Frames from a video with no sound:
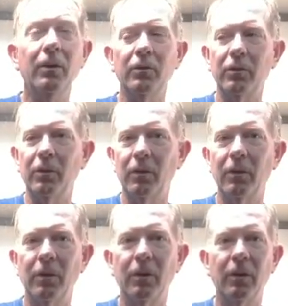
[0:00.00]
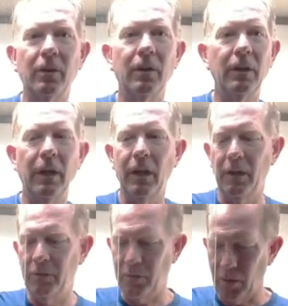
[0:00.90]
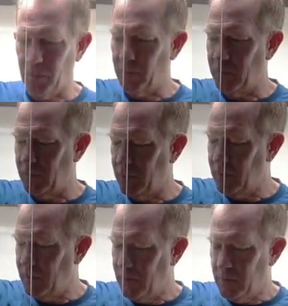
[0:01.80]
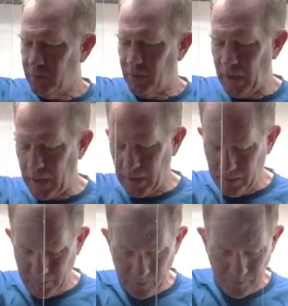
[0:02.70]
pull pull it open. Yeah. So the, today,